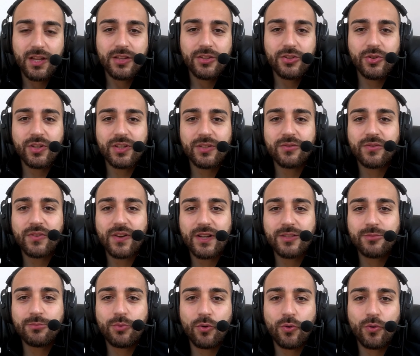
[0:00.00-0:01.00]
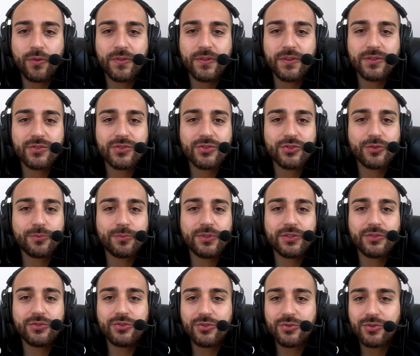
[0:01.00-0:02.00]
You can find both in
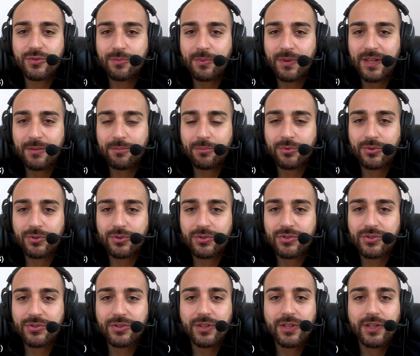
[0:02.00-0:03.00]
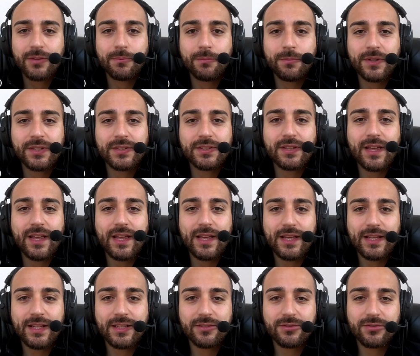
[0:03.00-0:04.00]
Serbian newspapers, but
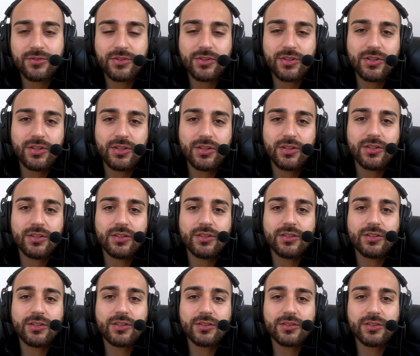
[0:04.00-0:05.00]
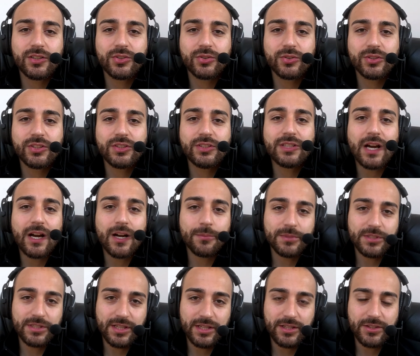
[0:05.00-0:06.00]
Ekavski clearly
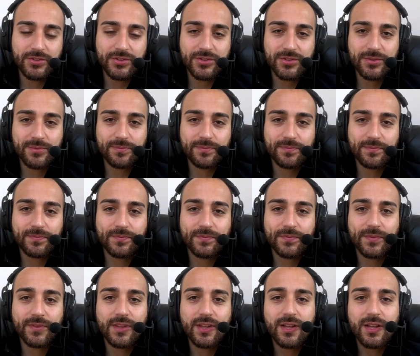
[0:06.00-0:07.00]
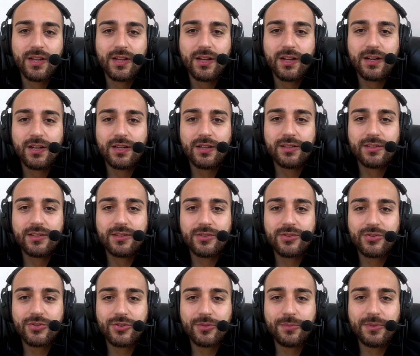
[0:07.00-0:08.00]
dominates. The
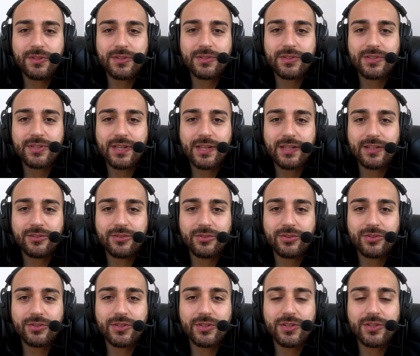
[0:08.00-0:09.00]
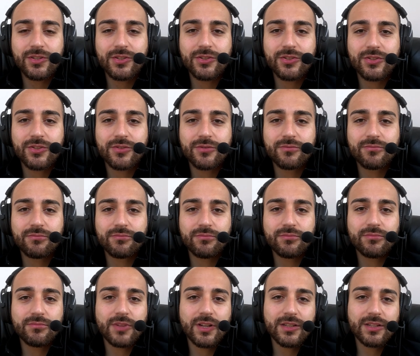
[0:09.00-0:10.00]
Serbian standard is,
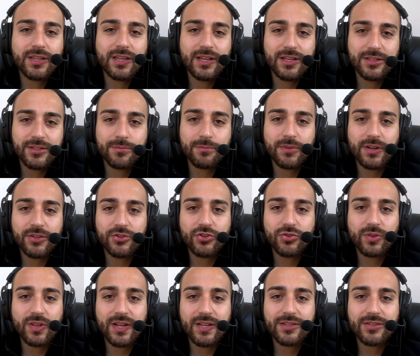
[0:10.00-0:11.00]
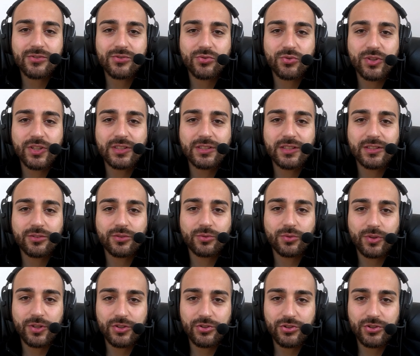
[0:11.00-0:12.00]
I guess, much less strict than
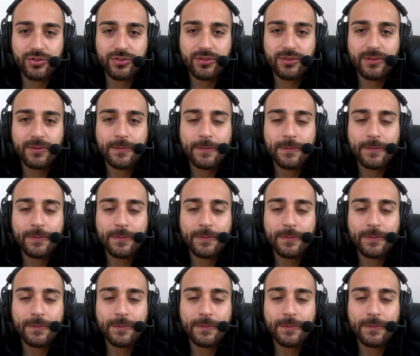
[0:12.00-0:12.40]
Croatian.